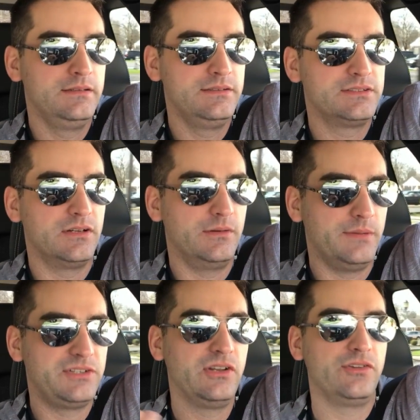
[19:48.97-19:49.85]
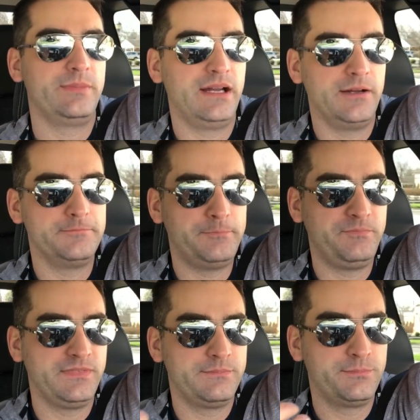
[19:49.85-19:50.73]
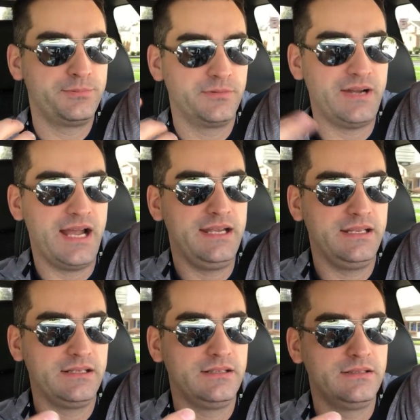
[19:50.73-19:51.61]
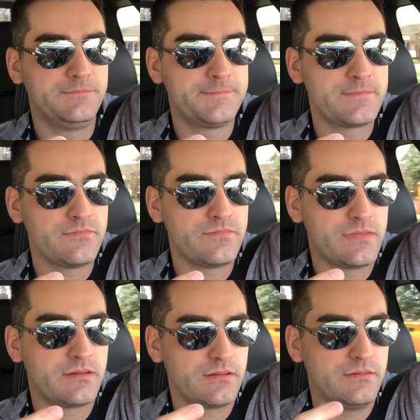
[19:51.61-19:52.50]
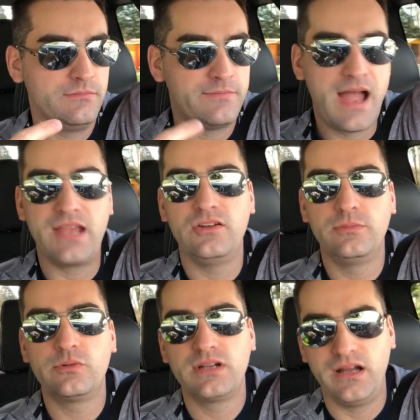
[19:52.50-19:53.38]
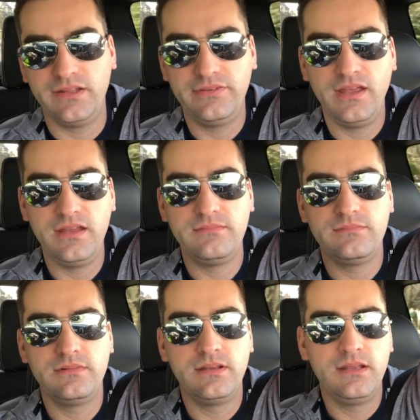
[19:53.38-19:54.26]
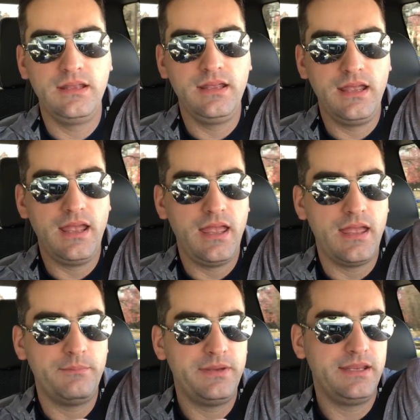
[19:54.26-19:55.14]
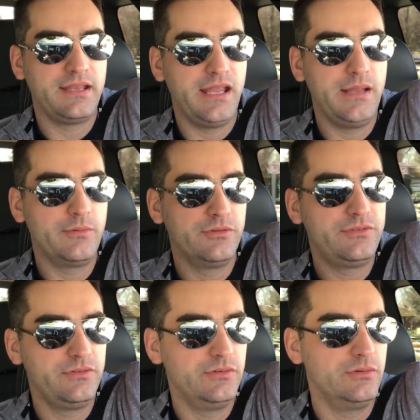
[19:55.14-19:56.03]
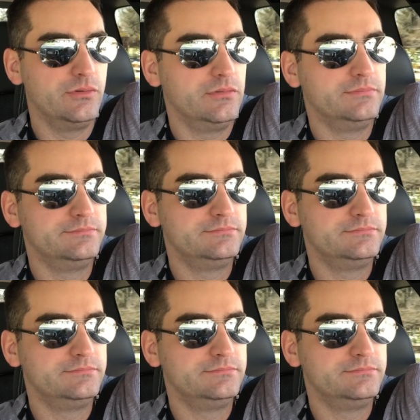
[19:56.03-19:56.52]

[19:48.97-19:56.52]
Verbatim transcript: So my channel's about providing valuable content and being able to